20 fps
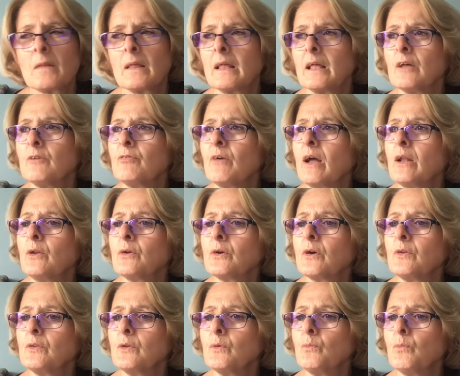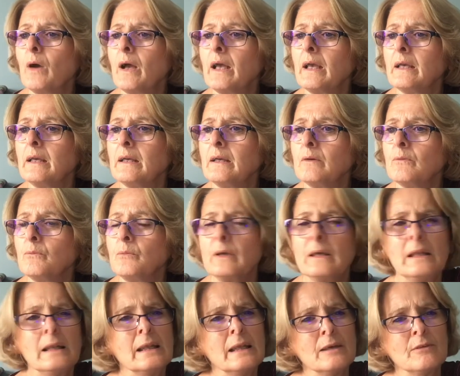if I look at the way
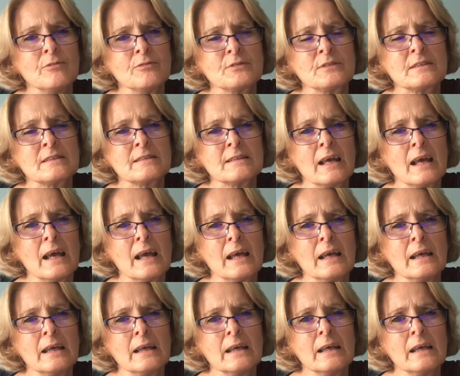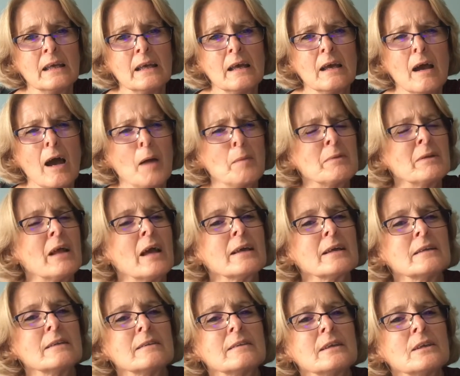we live today, I mean, I
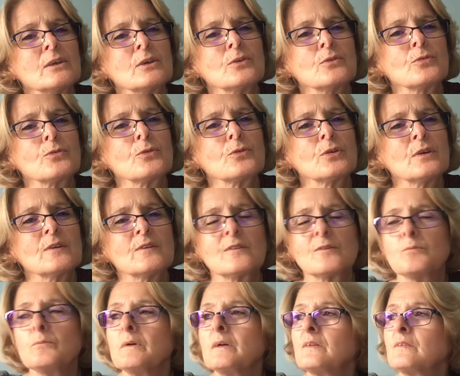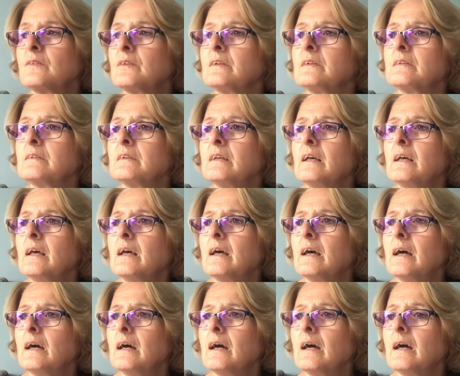can think of Christmas, and
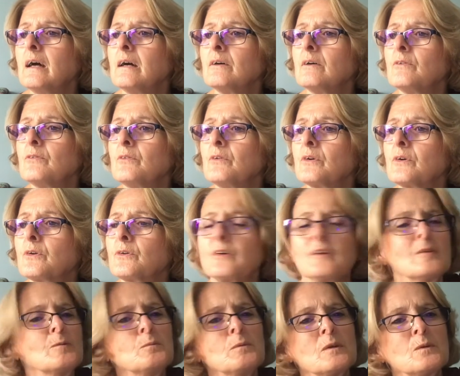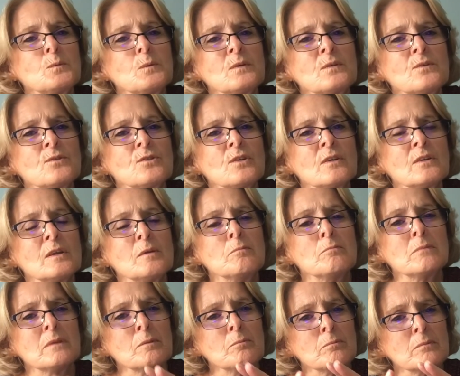Christmas was just
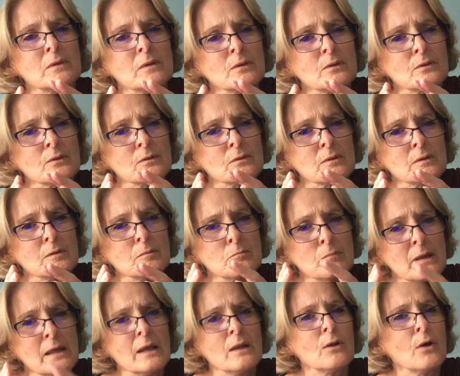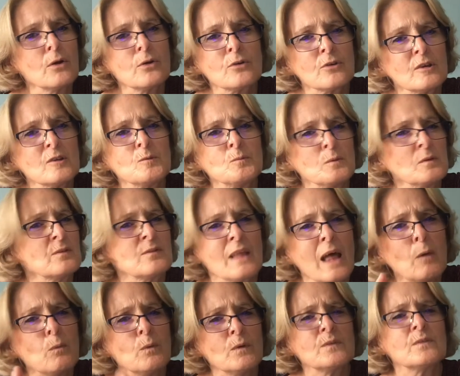the meal on Christmas,
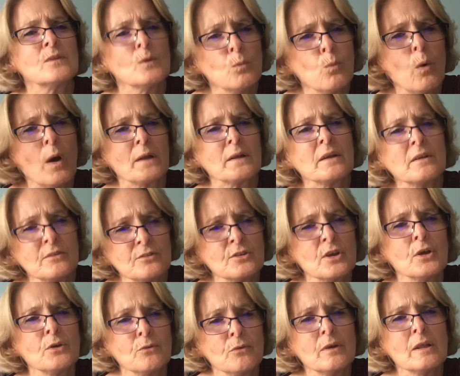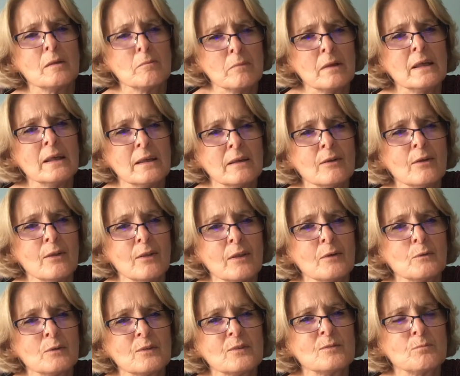that was the one and only meal
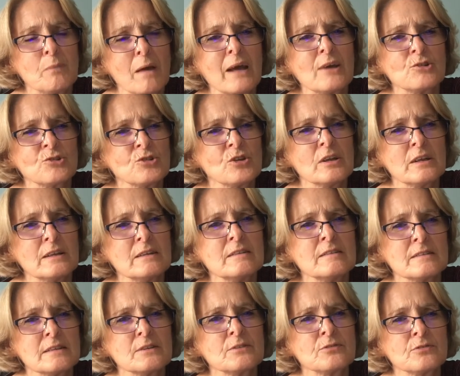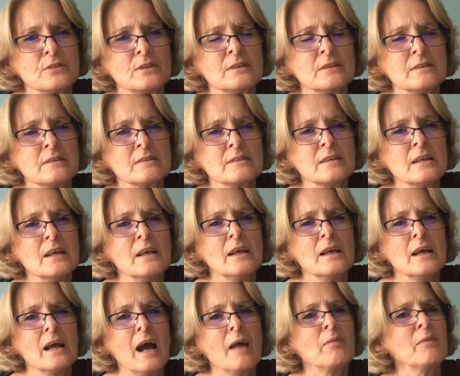that was special and different.
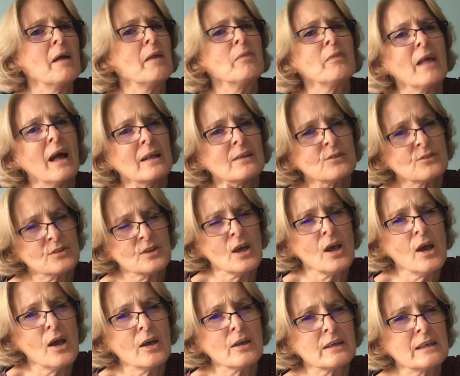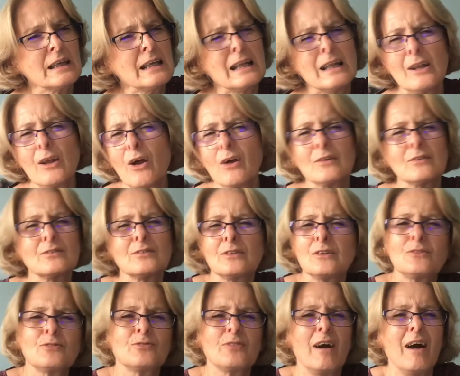And then that turkey
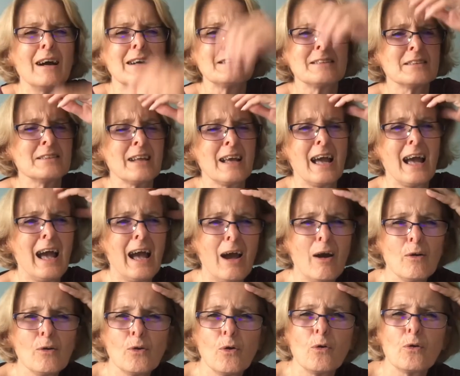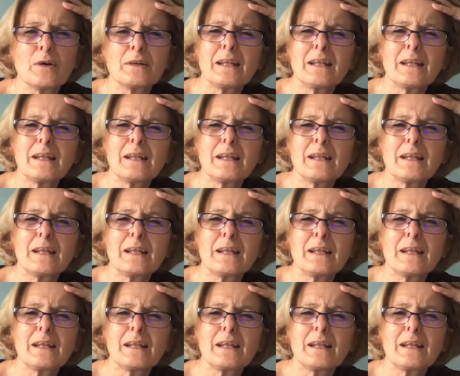lasted for I don't know how long, and